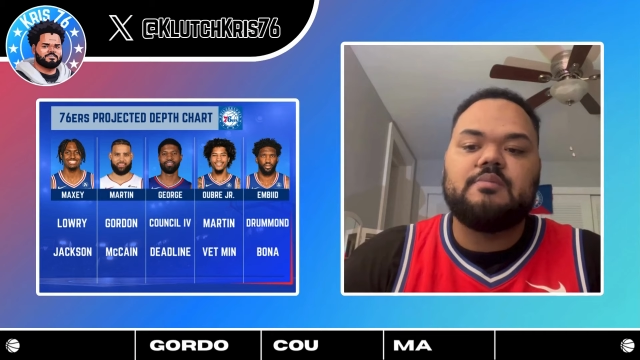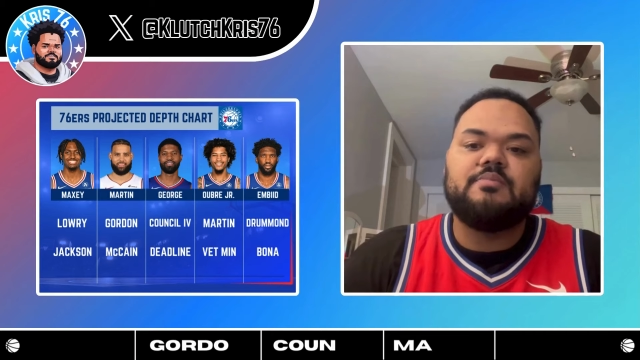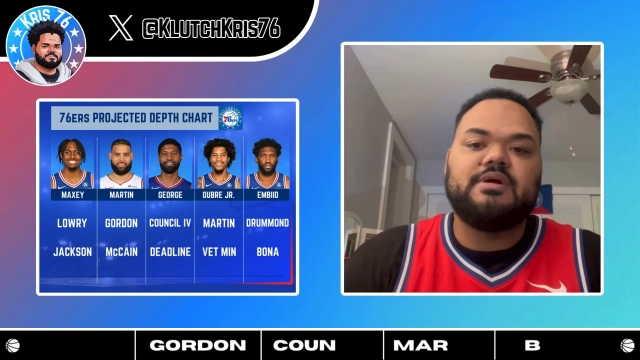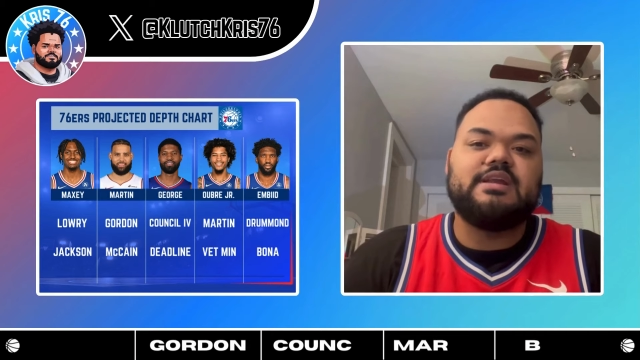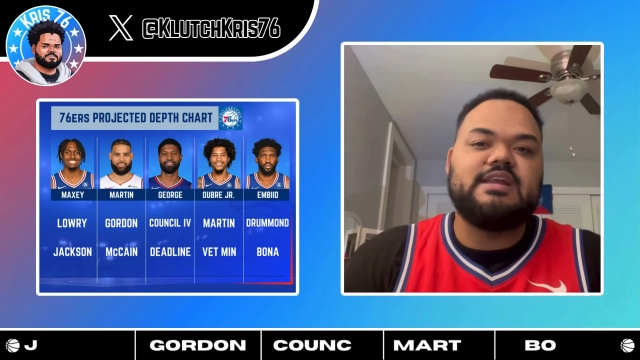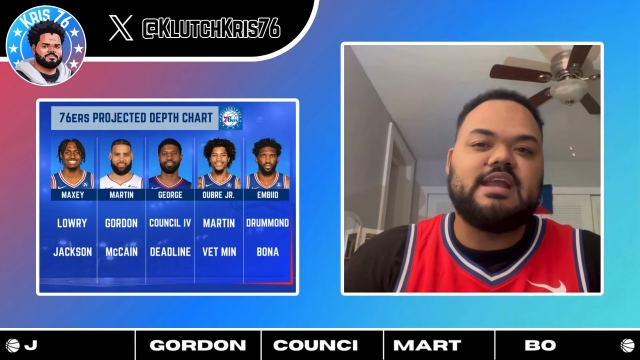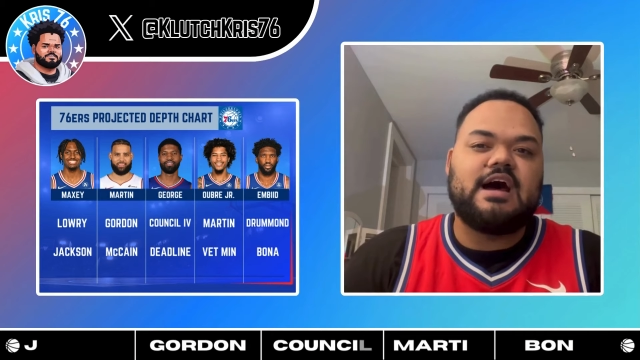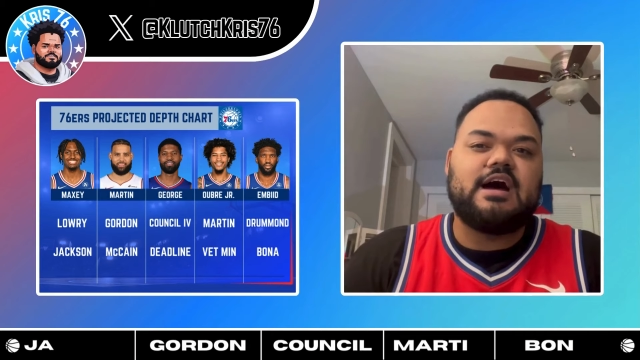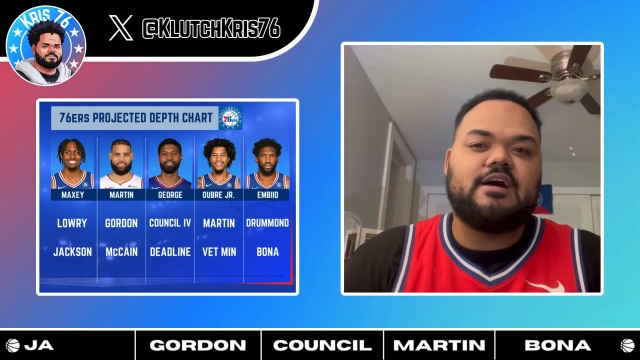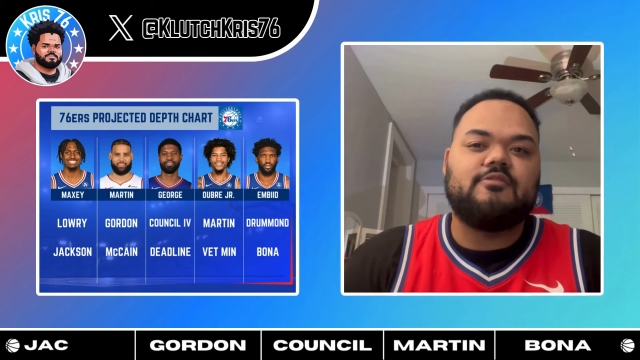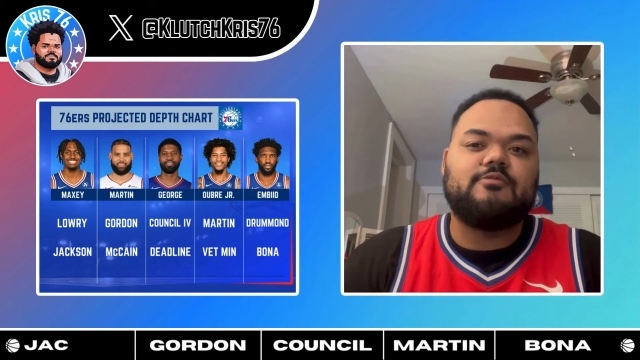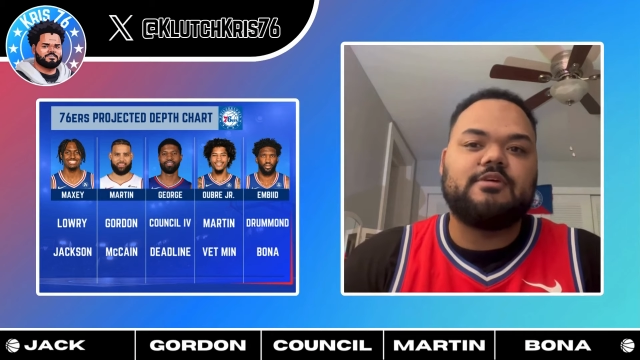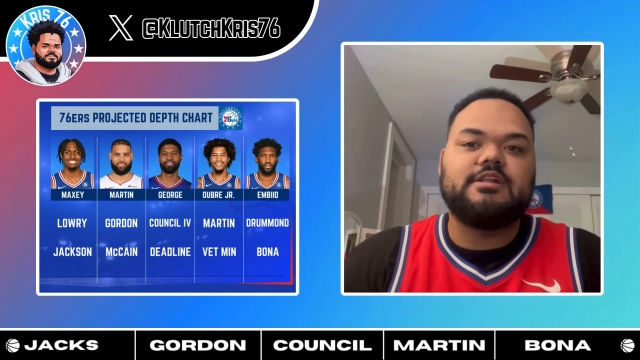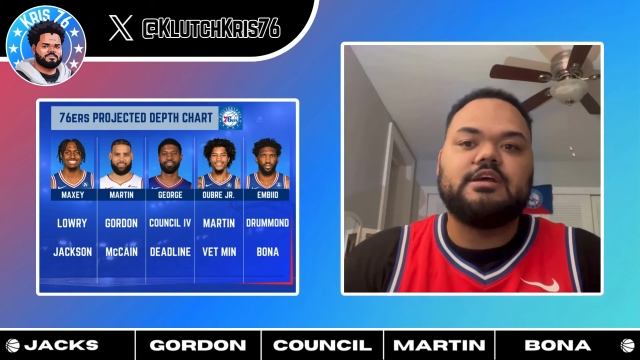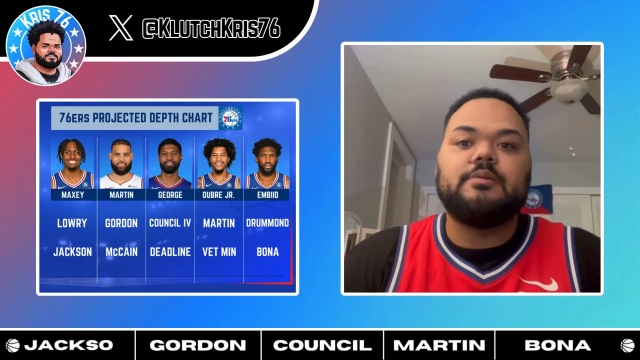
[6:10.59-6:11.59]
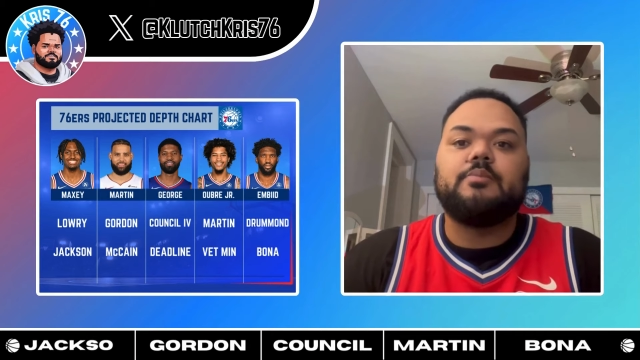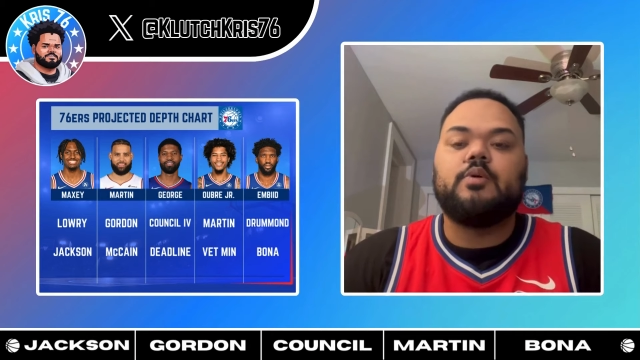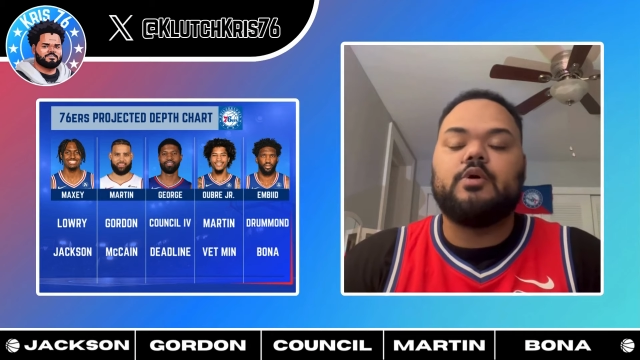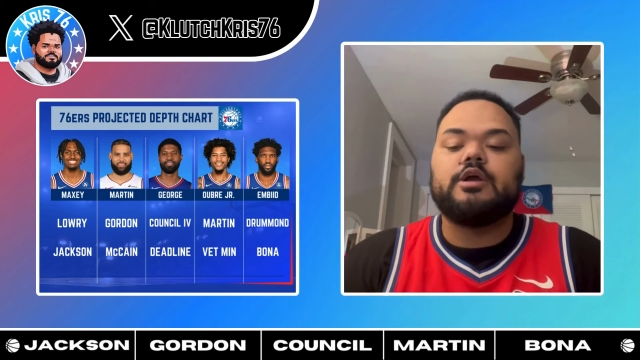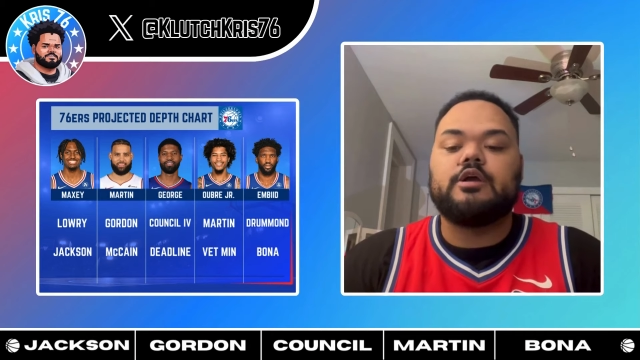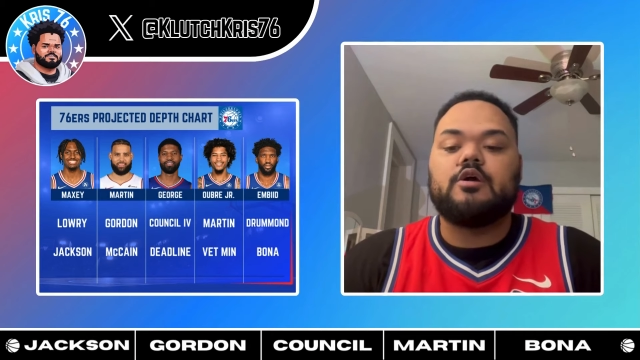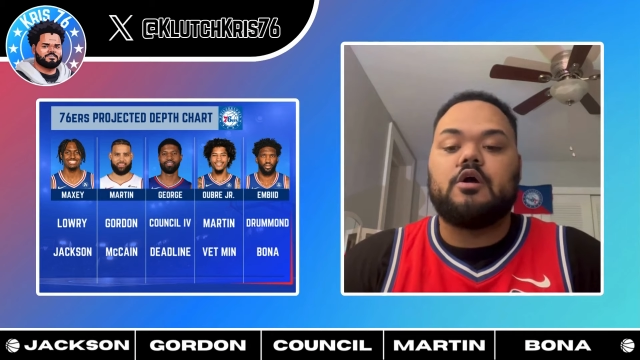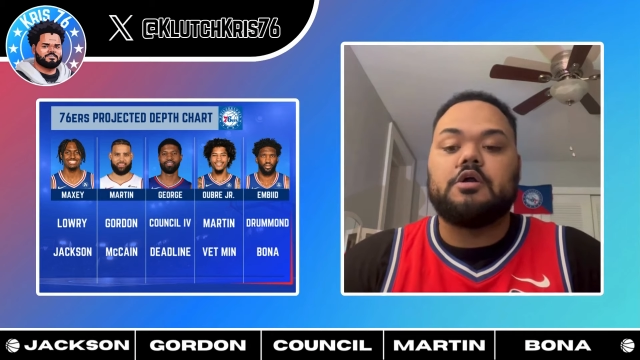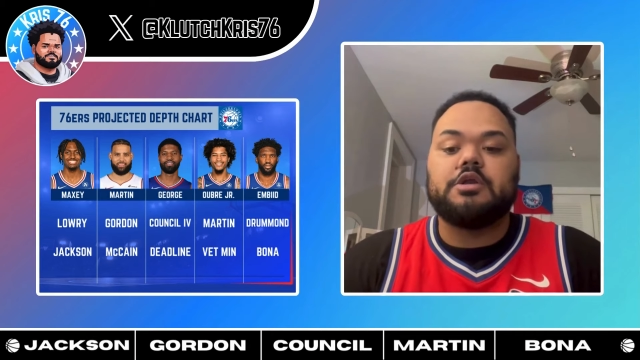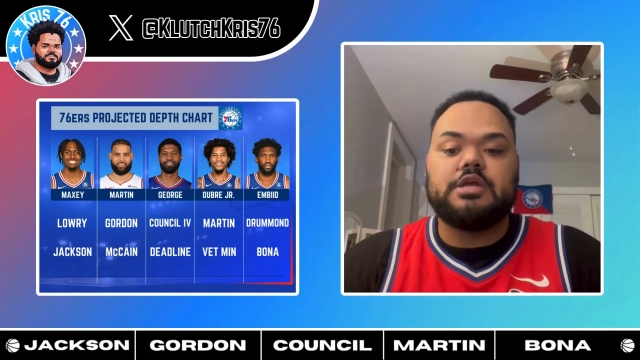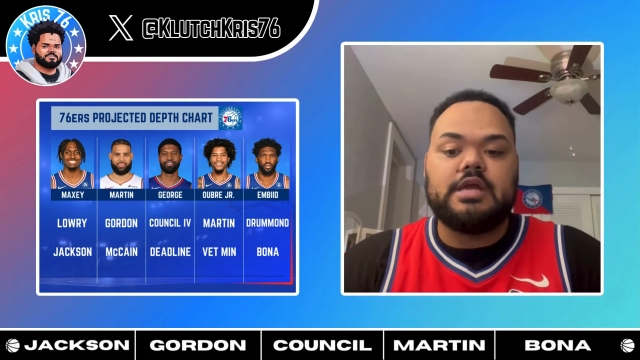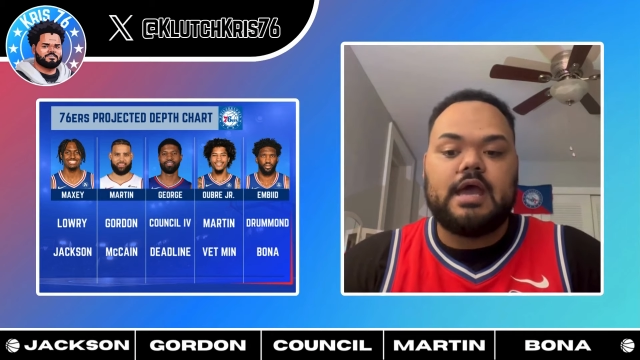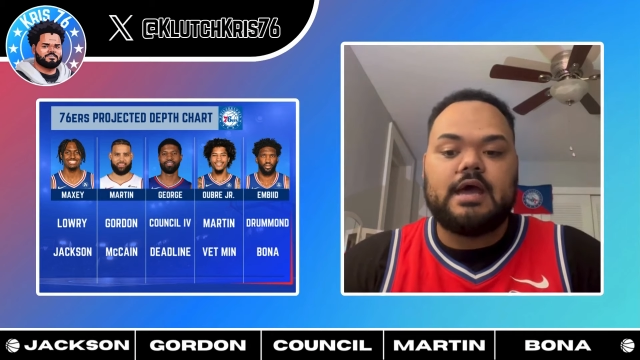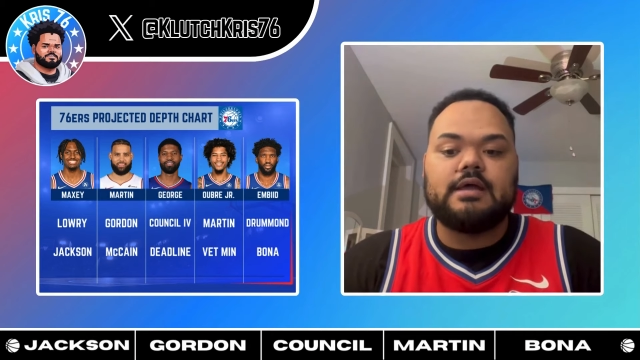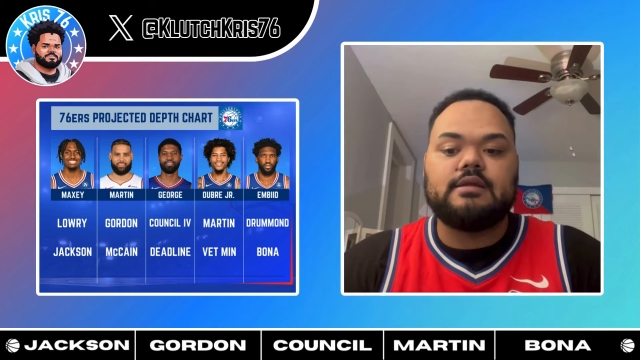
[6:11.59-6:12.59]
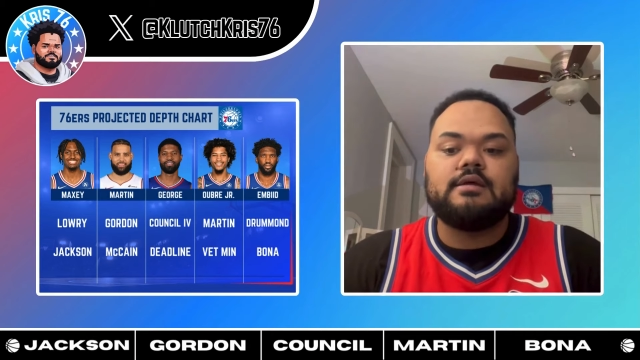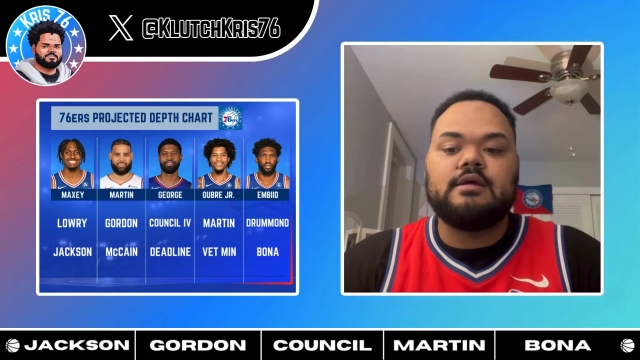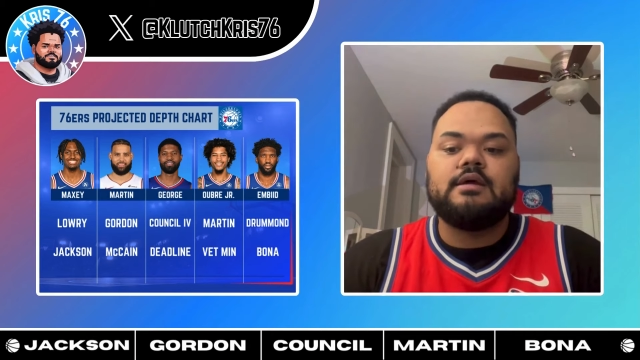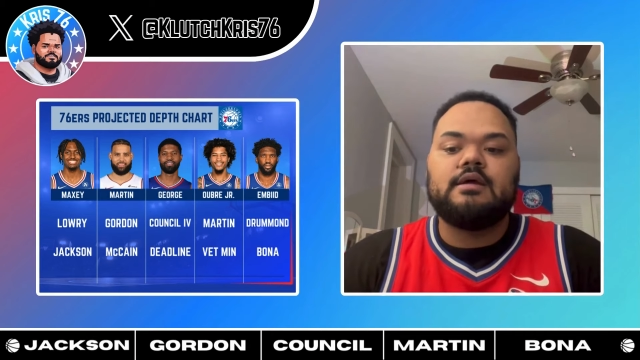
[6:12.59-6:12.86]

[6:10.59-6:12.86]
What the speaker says: but not really a point guard yet.